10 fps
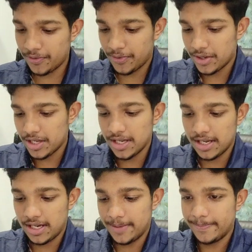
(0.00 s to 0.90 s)
of
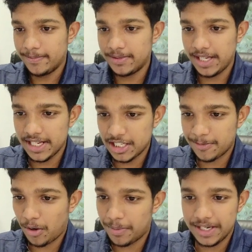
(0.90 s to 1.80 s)
CSS
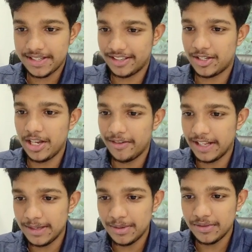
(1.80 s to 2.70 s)
properties actually
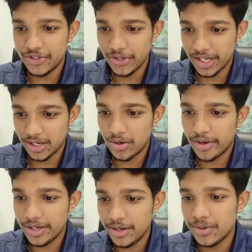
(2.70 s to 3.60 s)
available which you can go
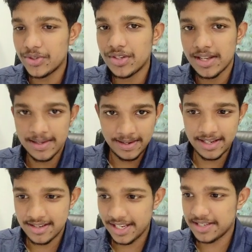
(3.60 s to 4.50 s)
and use.
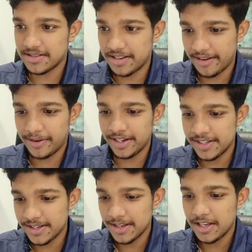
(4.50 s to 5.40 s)
It's CSS
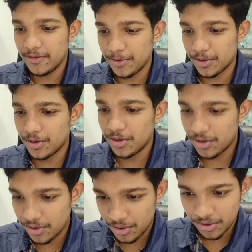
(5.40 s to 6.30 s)
reference. If you
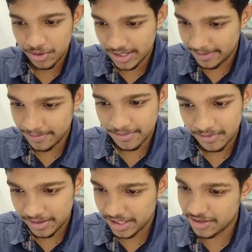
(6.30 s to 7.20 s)
go
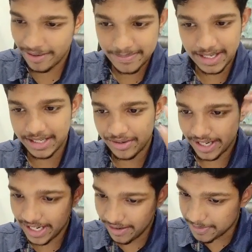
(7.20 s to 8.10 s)
this website or
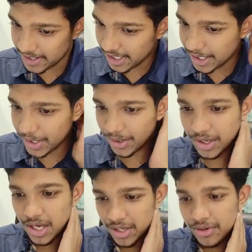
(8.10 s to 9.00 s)
any website that
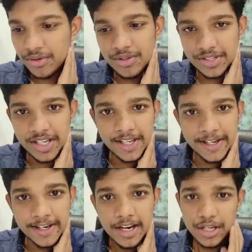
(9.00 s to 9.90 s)
you would see
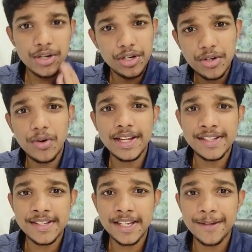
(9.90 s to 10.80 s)
here, you could go
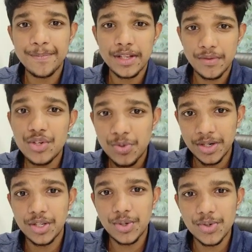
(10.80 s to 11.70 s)
and see which
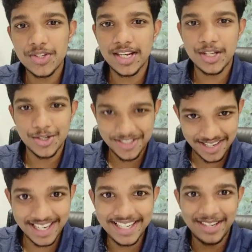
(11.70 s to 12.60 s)
one to use, and you could
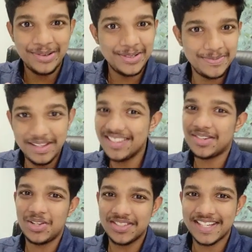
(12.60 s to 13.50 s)
try it out.
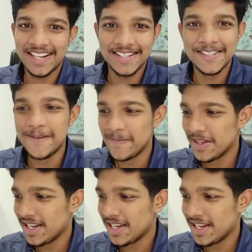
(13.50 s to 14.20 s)
These all styles,